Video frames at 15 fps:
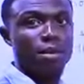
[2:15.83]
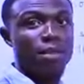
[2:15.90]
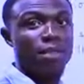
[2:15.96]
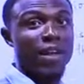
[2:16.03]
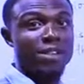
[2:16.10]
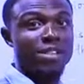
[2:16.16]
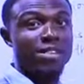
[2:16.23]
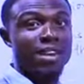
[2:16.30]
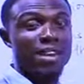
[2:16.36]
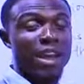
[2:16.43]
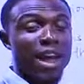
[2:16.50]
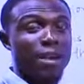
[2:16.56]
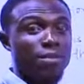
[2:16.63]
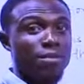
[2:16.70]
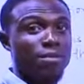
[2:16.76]
That is a
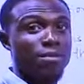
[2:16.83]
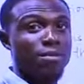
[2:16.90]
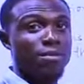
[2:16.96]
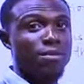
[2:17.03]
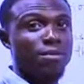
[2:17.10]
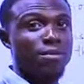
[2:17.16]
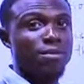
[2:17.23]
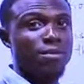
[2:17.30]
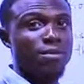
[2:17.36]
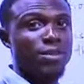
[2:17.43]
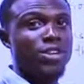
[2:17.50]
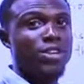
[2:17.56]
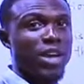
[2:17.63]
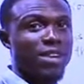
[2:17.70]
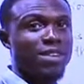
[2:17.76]
noun.
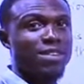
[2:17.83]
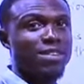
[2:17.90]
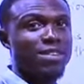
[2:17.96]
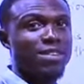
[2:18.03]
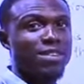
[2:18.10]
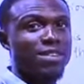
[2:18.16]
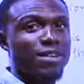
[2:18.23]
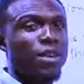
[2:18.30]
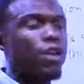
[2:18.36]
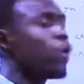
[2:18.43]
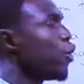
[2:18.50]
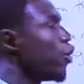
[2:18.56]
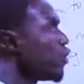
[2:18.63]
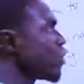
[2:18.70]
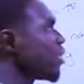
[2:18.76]
Yes.
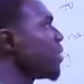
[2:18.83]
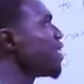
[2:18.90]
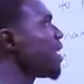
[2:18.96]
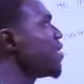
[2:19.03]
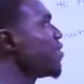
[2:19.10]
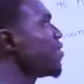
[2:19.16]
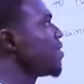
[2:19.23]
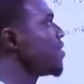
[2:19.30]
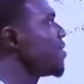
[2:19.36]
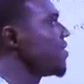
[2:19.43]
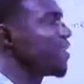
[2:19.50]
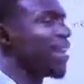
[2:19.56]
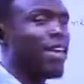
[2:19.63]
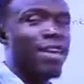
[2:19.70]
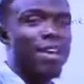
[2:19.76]
Sometimes you still
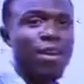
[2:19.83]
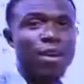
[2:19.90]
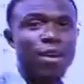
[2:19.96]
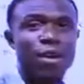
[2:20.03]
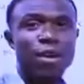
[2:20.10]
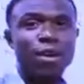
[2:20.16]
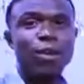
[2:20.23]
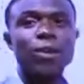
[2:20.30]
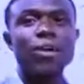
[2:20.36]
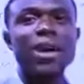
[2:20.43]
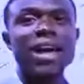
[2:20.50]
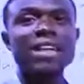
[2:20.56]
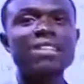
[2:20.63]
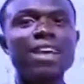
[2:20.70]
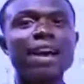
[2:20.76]
say, who
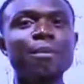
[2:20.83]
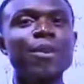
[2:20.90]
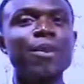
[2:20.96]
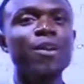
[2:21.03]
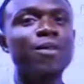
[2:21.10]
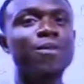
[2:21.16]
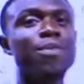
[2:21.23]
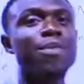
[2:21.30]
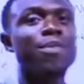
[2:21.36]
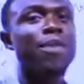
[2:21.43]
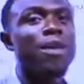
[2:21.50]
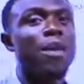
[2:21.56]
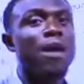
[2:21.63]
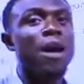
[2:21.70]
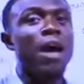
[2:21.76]
can tell me
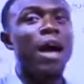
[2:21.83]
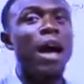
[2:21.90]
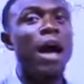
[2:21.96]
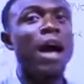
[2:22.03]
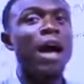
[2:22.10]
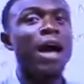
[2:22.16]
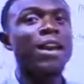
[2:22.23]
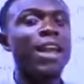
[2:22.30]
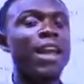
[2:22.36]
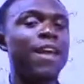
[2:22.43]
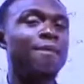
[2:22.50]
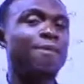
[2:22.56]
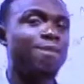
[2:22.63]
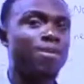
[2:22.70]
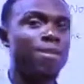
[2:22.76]
a
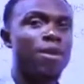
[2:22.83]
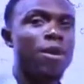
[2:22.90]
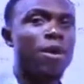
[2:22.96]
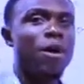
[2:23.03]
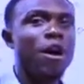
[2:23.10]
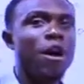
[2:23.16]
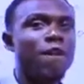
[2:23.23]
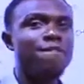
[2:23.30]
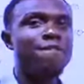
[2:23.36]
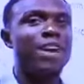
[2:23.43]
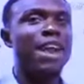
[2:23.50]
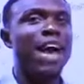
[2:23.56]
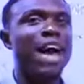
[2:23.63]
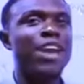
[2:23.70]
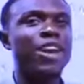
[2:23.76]
name of an
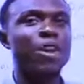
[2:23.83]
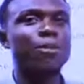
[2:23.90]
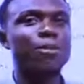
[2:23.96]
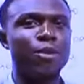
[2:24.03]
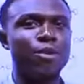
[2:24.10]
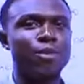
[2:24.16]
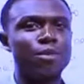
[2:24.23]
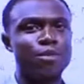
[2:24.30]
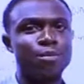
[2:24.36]
animal?